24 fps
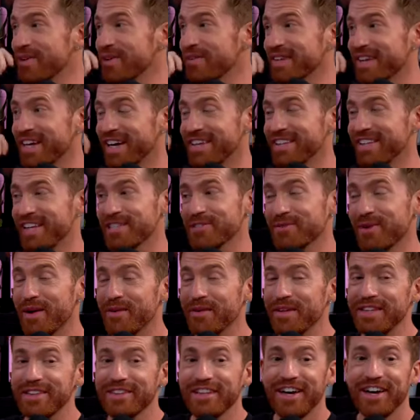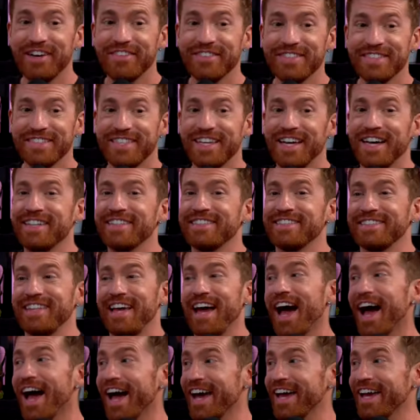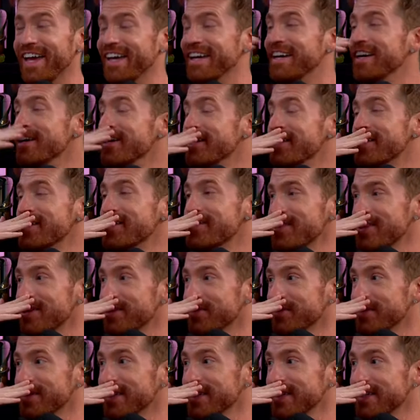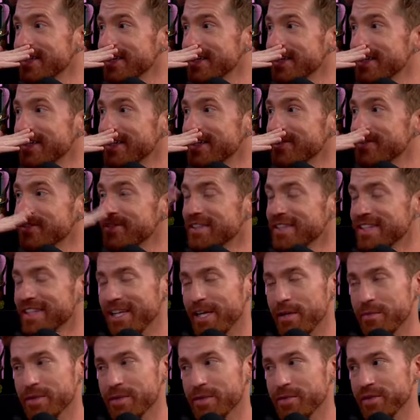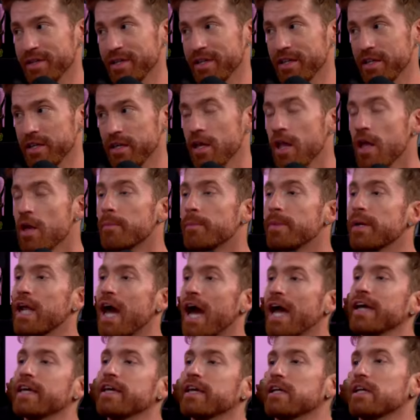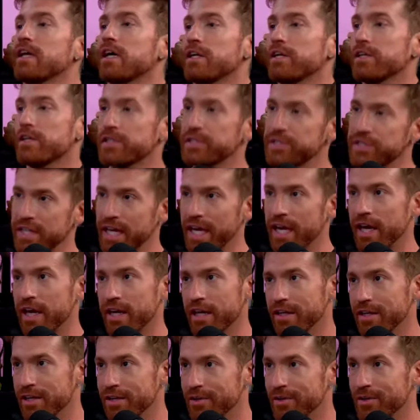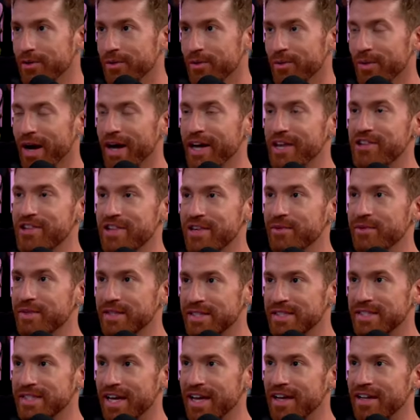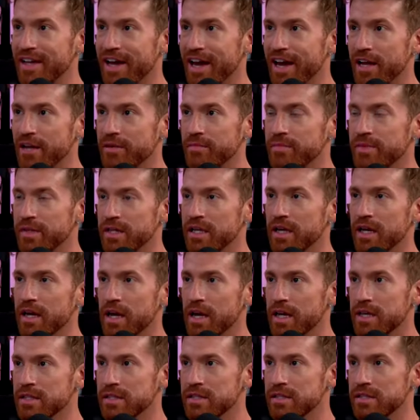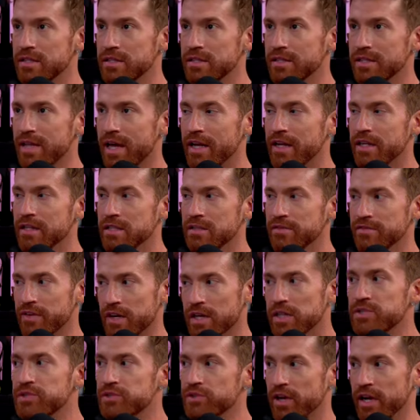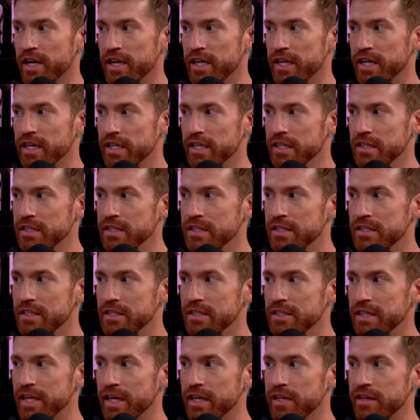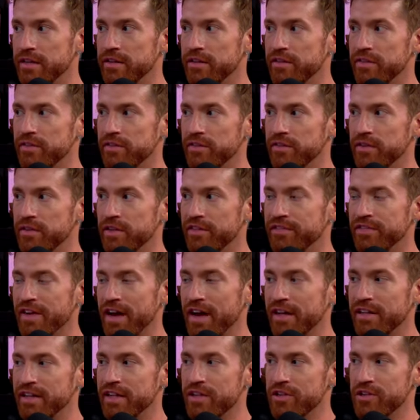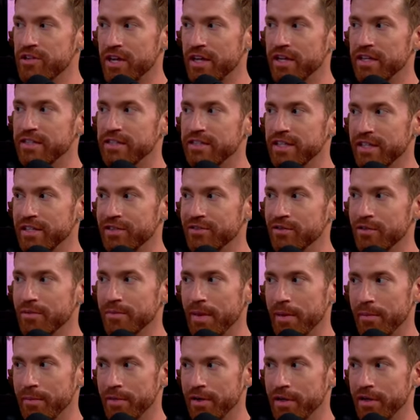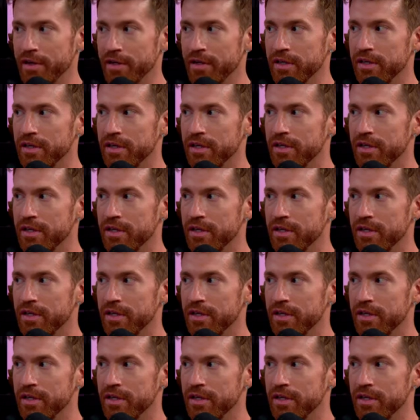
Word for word: why we love Sai. She really, really keeps it real. But I can understand why she would say that because that is frustrating. Like the fact that Jenna didn't remember